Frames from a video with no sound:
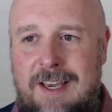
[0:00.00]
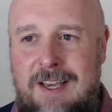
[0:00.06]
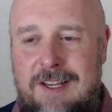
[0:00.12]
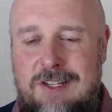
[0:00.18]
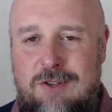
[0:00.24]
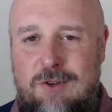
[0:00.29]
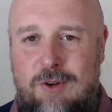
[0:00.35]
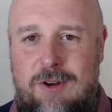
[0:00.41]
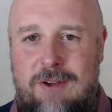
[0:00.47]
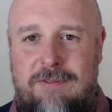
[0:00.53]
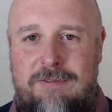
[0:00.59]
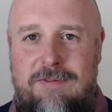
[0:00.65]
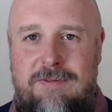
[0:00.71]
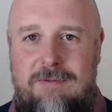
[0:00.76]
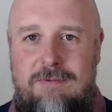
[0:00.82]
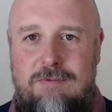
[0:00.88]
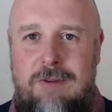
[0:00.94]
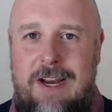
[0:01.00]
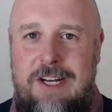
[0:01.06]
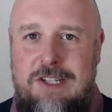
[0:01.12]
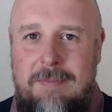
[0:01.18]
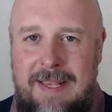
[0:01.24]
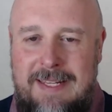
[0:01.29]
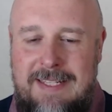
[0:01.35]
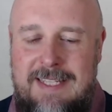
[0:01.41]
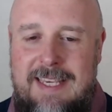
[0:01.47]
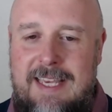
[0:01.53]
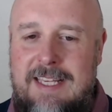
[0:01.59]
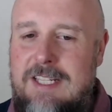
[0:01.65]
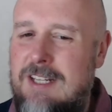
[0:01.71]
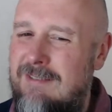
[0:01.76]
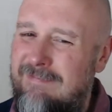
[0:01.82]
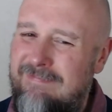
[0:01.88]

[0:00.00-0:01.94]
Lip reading: sort of regimented.